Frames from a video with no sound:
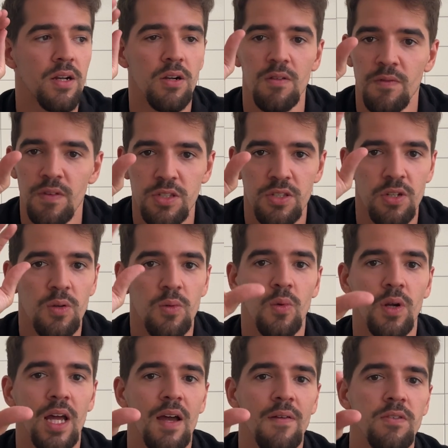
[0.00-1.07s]
are a visitor,
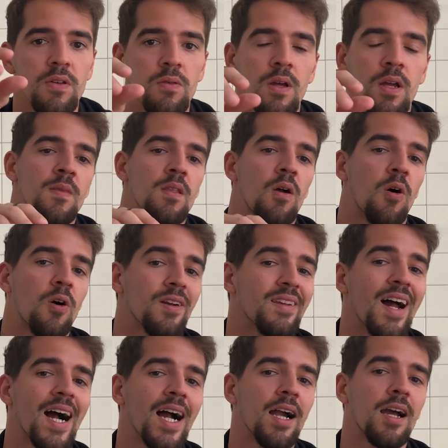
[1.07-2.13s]
what have you, are
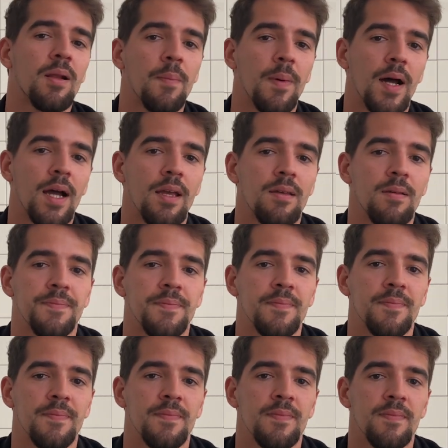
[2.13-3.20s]
not gonna buy.
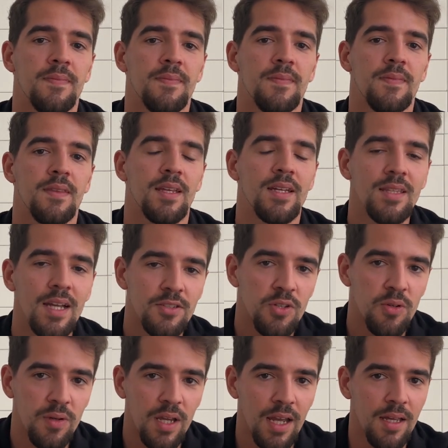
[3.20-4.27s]
And that's
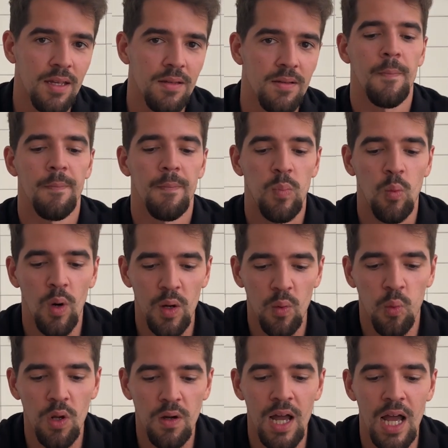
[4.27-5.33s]
okay. What
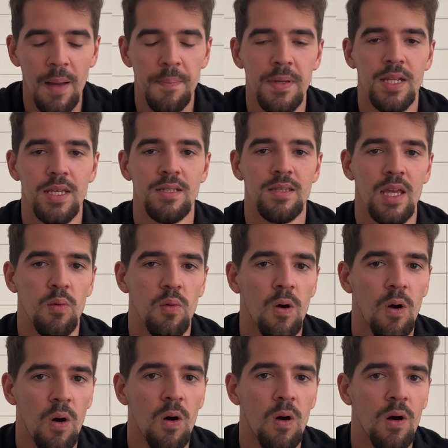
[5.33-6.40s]
will happen is they will
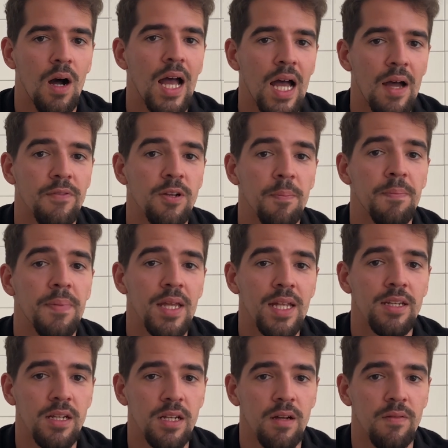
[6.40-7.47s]
all have an
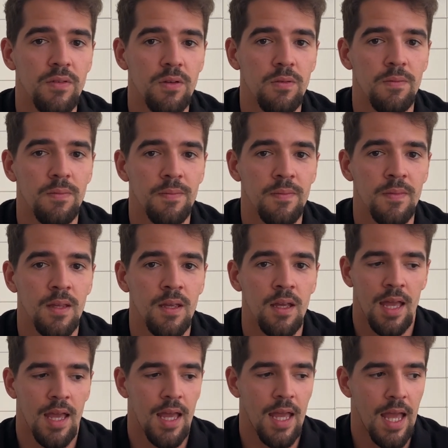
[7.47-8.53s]
opinion of you.
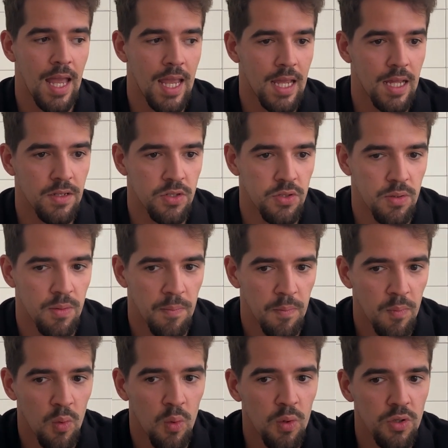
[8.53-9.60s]
And
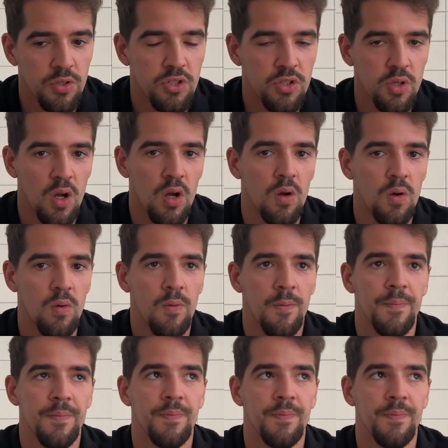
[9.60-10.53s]
more so